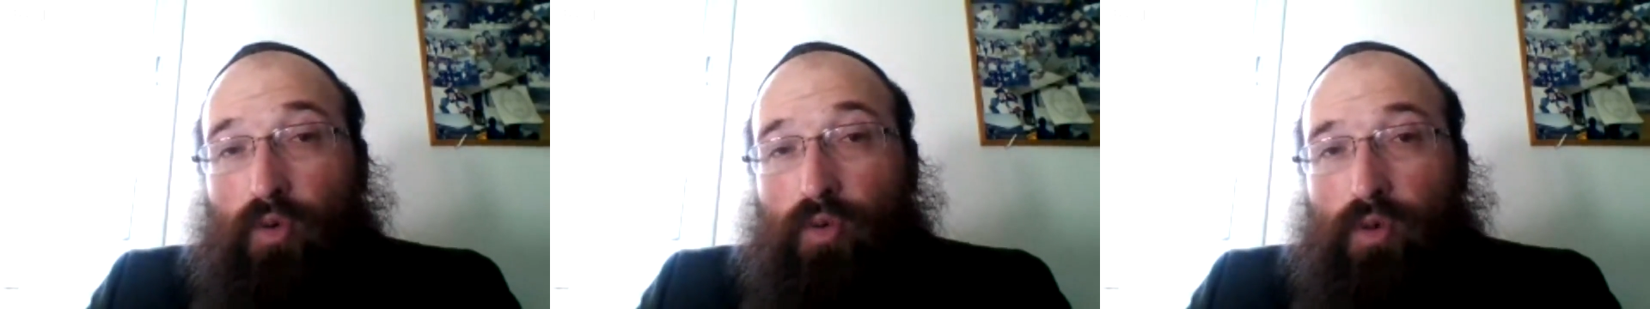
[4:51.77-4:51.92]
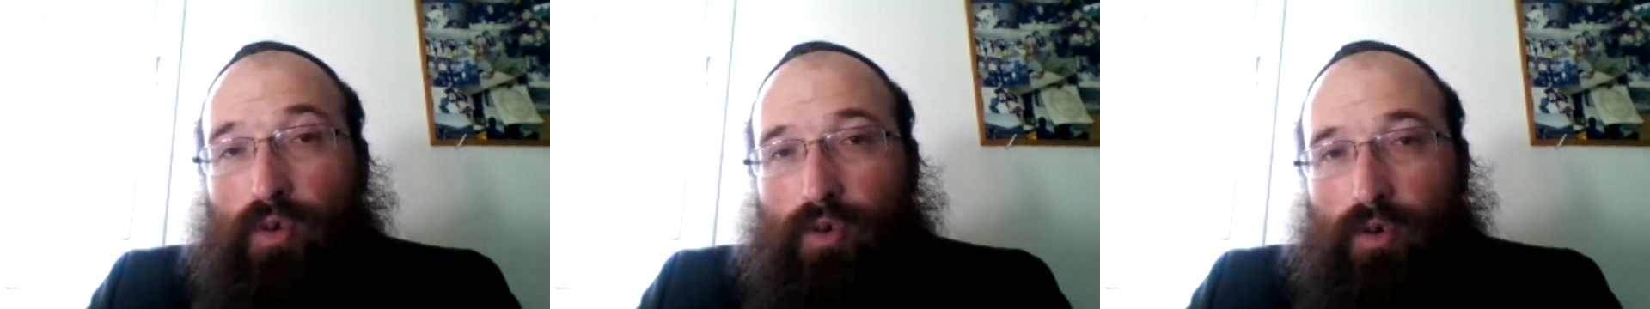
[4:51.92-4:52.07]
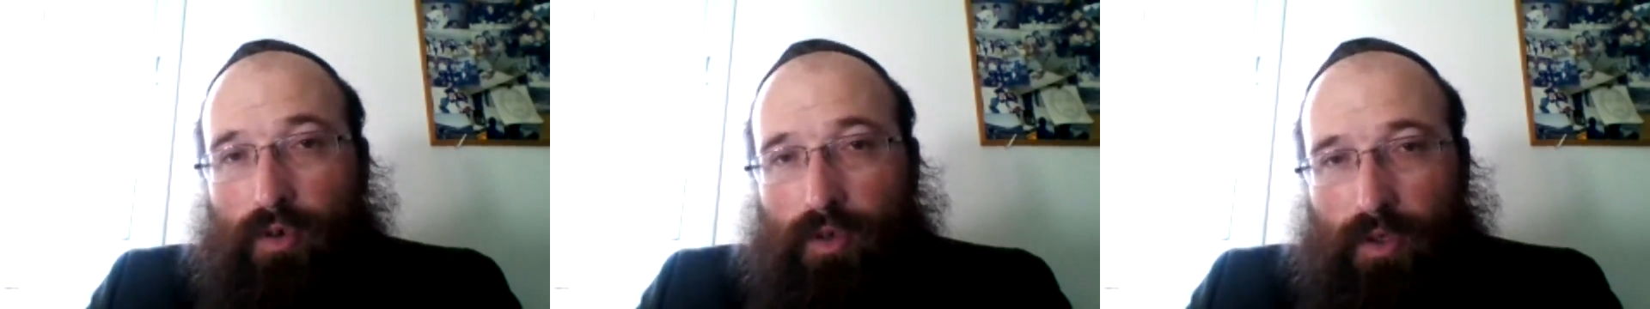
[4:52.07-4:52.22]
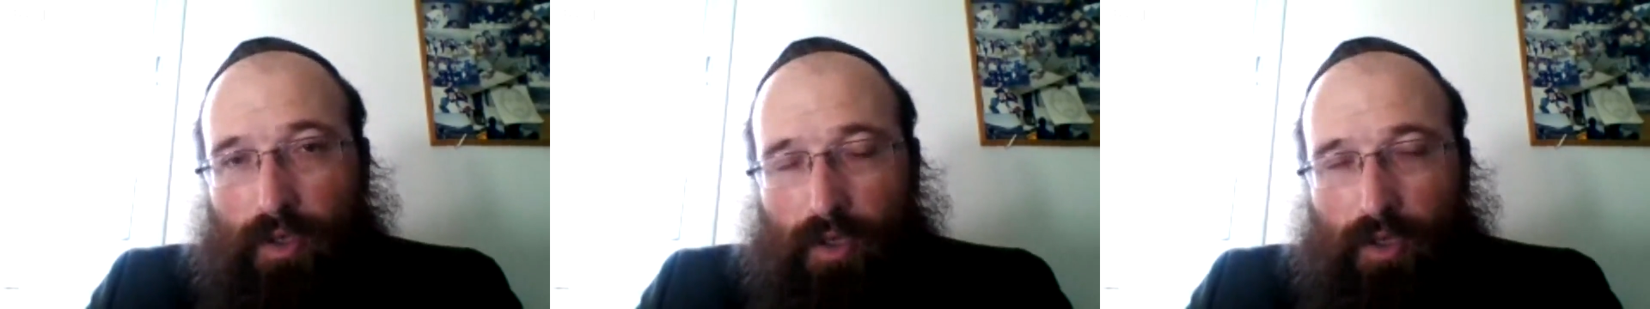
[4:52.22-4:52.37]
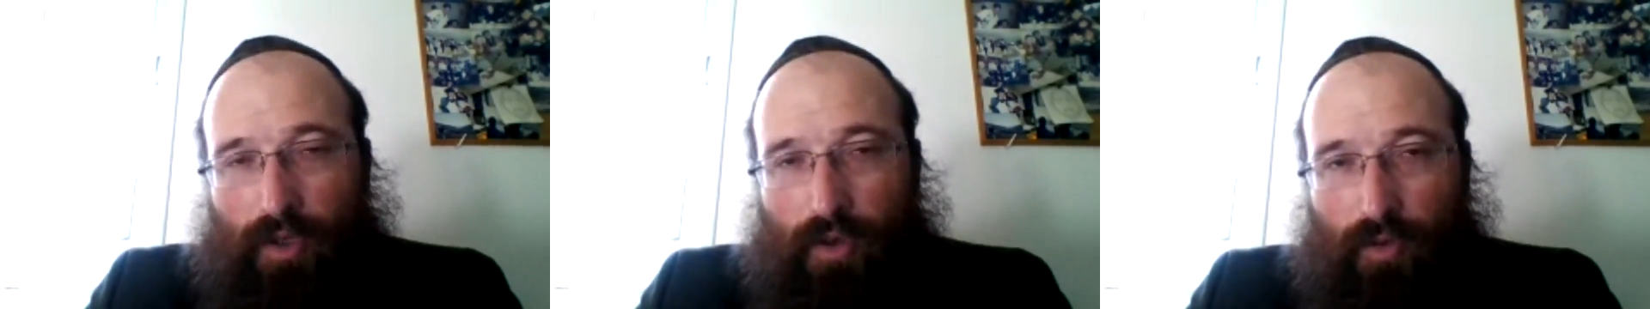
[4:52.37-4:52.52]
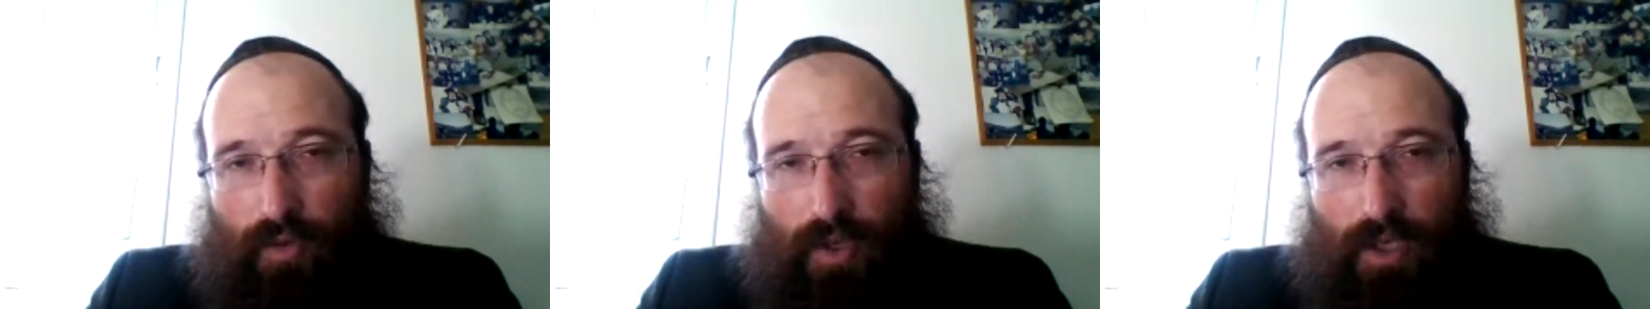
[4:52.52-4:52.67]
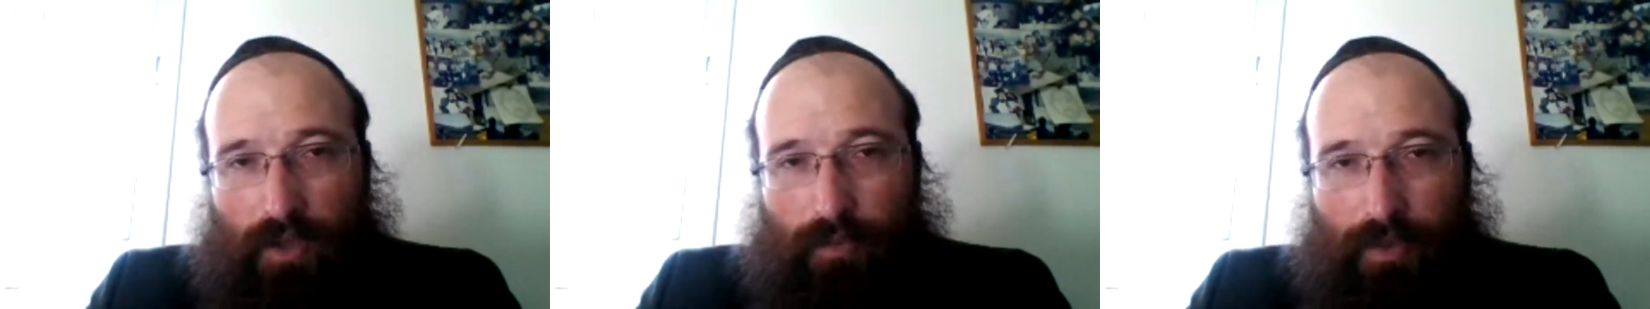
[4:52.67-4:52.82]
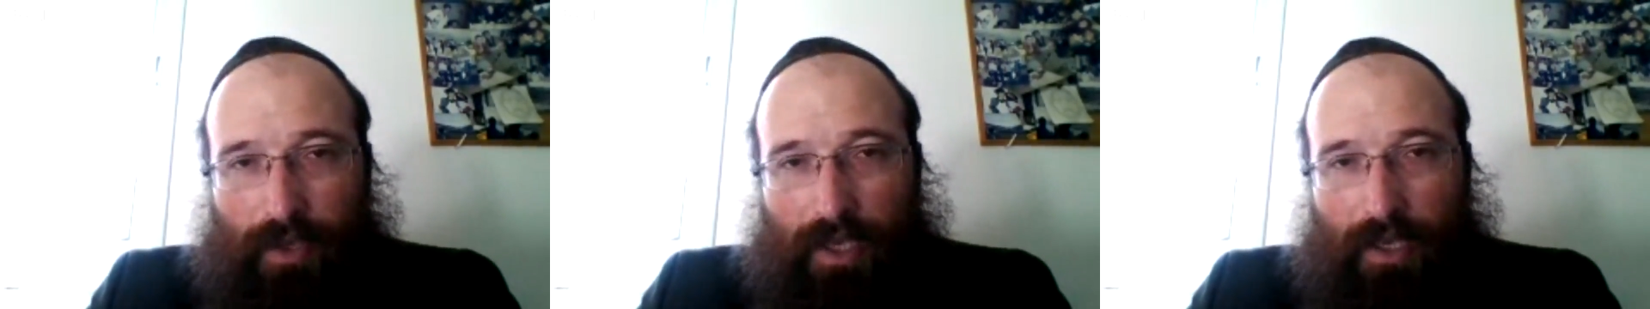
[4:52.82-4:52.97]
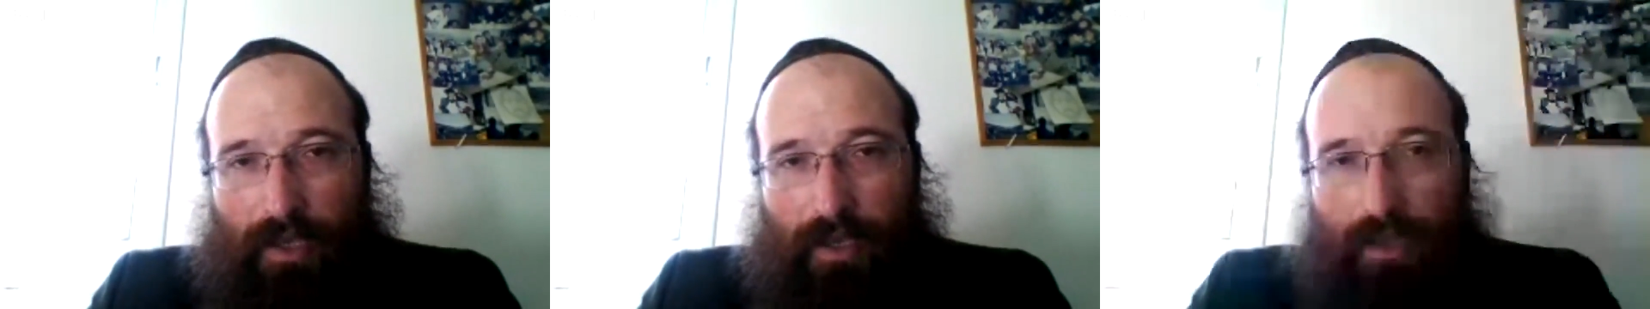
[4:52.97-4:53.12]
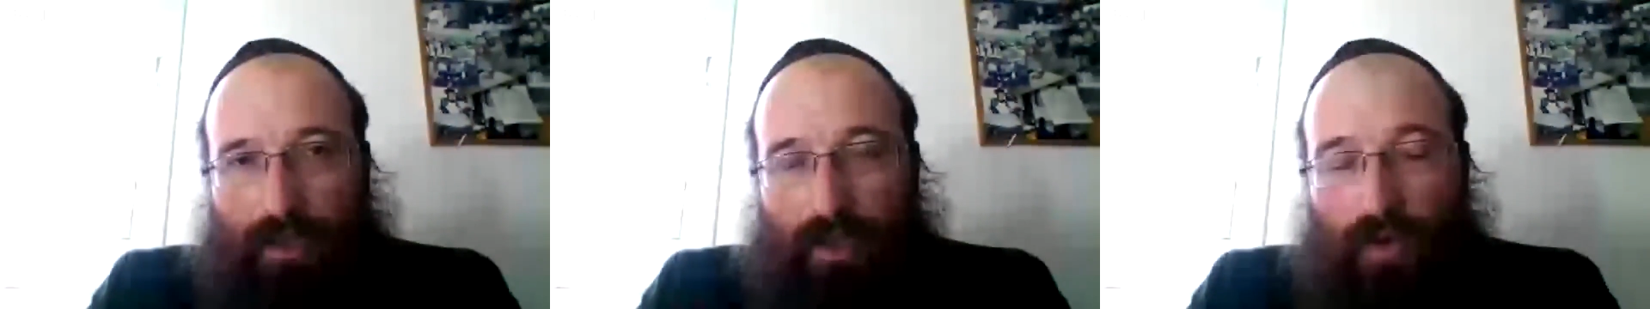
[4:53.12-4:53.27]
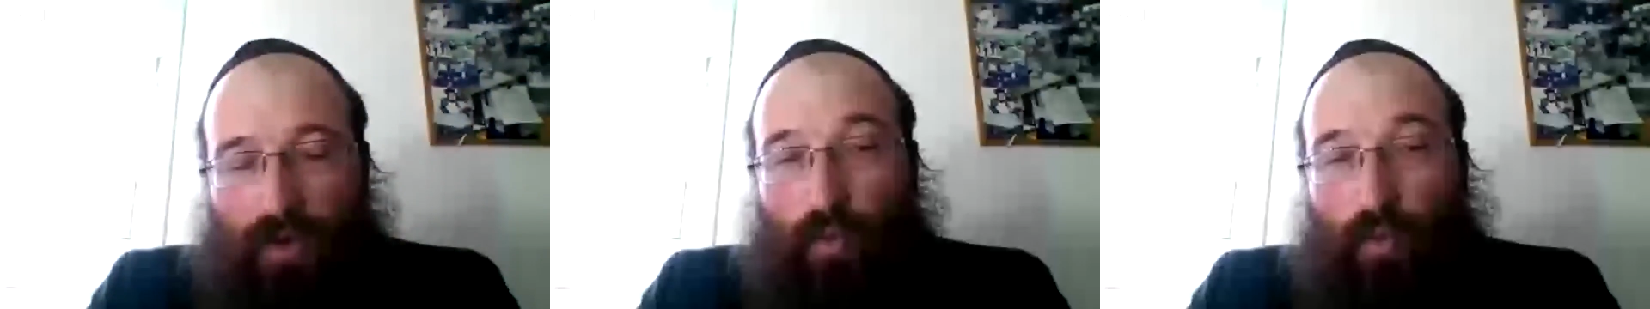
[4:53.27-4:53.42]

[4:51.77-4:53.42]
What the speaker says: owners, so to speak.